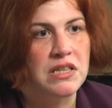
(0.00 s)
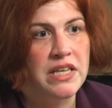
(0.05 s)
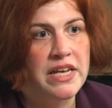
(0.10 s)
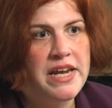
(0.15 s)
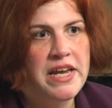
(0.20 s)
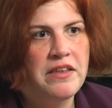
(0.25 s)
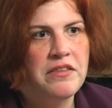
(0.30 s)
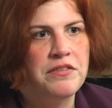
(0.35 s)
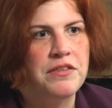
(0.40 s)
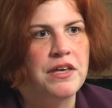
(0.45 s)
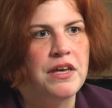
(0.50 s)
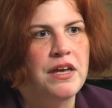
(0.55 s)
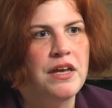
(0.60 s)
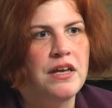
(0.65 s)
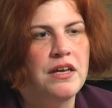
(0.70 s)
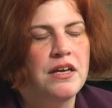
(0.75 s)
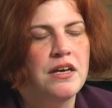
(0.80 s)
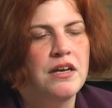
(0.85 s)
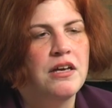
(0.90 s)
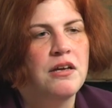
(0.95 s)

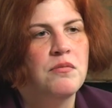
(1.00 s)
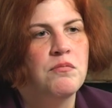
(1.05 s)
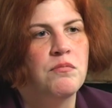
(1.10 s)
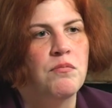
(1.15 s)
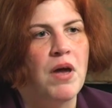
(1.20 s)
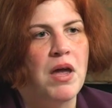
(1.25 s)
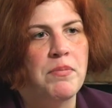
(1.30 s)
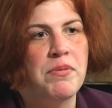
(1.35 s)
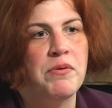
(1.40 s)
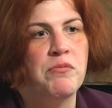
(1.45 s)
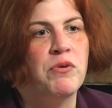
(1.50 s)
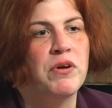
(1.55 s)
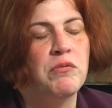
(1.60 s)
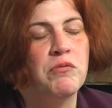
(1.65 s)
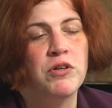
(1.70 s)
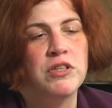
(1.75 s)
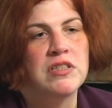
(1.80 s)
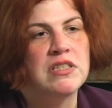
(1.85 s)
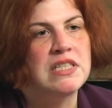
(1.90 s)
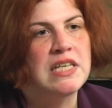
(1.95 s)
lengthy, maybe we
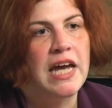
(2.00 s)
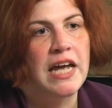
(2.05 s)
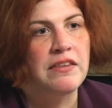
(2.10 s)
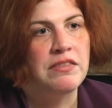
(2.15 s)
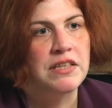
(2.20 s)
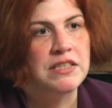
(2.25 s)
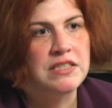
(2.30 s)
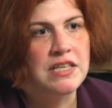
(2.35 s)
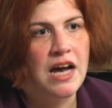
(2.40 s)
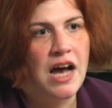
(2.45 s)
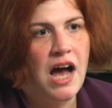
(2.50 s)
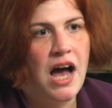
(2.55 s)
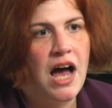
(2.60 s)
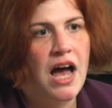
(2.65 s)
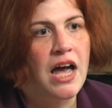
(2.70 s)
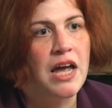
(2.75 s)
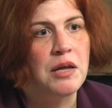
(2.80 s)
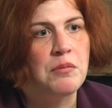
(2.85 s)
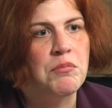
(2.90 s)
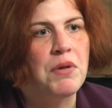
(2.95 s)
wouldn't take the
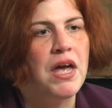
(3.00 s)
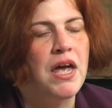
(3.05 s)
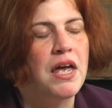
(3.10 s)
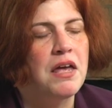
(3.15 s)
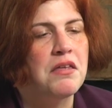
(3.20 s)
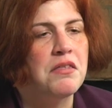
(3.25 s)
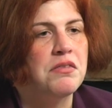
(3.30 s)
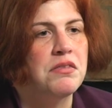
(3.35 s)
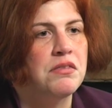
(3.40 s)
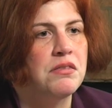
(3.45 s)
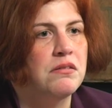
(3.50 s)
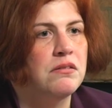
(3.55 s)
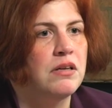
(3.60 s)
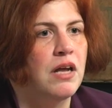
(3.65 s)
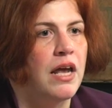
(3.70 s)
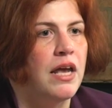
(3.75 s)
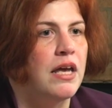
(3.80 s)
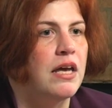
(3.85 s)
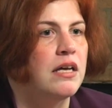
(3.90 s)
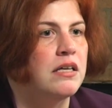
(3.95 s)
time and
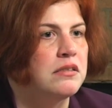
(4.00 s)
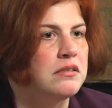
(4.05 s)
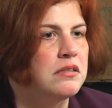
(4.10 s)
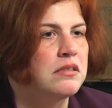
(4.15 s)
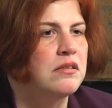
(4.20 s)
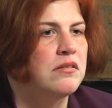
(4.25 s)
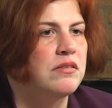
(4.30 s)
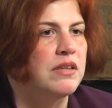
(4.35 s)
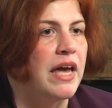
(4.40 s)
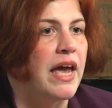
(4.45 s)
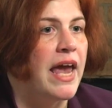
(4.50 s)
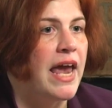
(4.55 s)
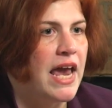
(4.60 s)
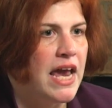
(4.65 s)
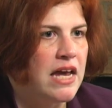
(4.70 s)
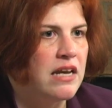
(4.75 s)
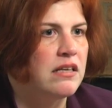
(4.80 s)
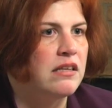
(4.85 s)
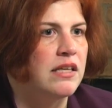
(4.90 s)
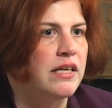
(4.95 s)
the
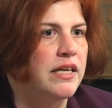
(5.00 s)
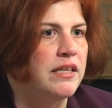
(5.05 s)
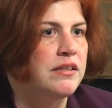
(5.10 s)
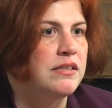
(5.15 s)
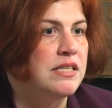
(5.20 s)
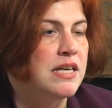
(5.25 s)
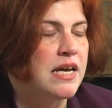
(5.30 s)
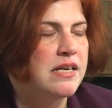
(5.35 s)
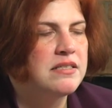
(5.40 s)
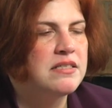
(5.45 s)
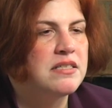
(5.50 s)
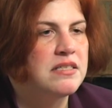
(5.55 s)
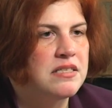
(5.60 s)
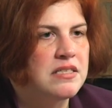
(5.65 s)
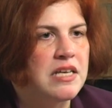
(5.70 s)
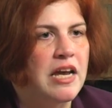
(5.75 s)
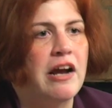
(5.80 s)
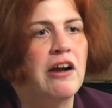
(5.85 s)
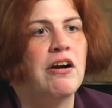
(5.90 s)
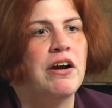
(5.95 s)
handling
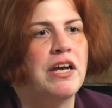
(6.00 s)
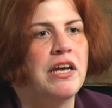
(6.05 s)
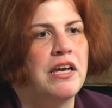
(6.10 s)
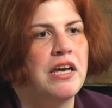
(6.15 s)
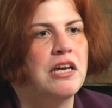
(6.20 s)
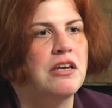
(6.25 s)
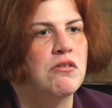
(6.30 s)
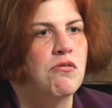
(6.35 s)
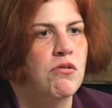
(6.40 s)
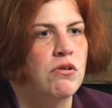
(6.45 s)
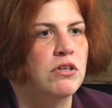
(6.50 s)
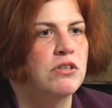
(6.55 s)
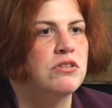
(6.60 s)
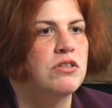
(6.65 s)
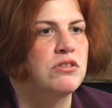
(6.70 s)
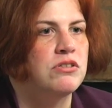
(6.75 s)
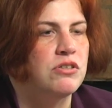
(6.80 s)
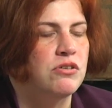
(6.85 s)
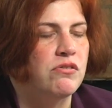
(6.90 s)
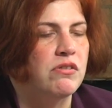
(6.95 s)
necessary in order
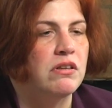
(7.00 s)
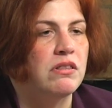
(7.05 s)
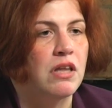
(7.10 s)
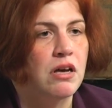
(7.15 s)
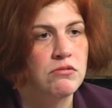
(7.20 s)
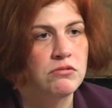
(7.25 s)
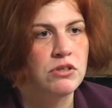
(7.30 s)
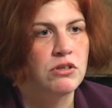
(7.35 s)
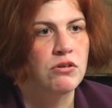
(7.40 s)
to do the loan